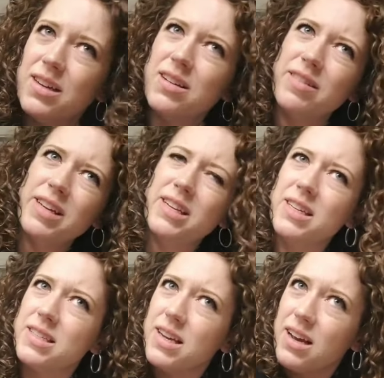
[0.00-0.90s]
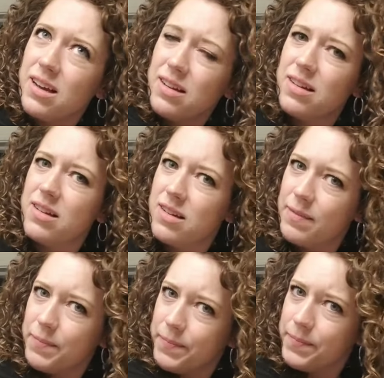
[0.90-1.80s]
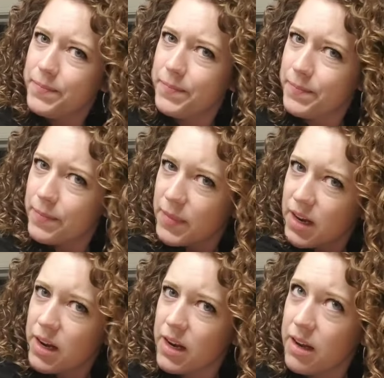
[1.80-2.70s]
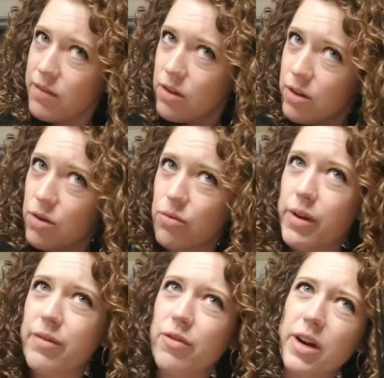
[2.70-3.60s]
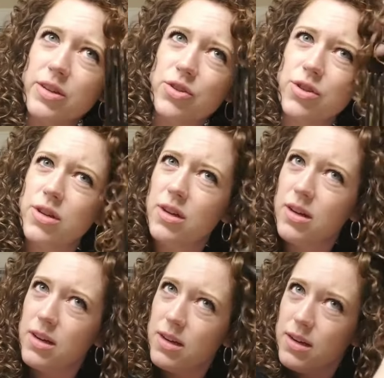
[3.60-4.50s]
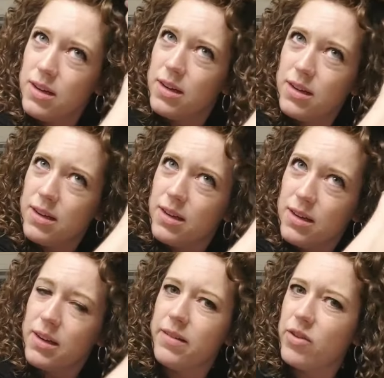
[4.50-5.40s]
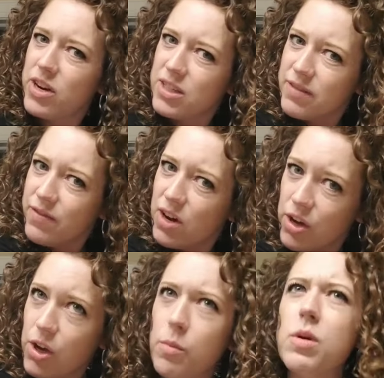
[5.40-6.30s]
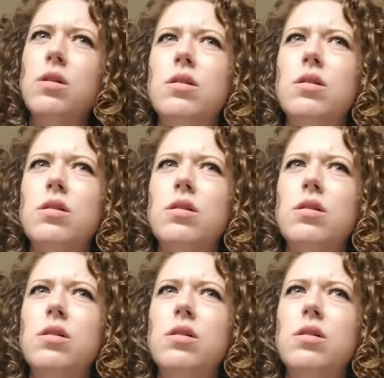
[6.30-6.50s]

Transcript: It really does kind of give you a little refresh, give your hair some volume.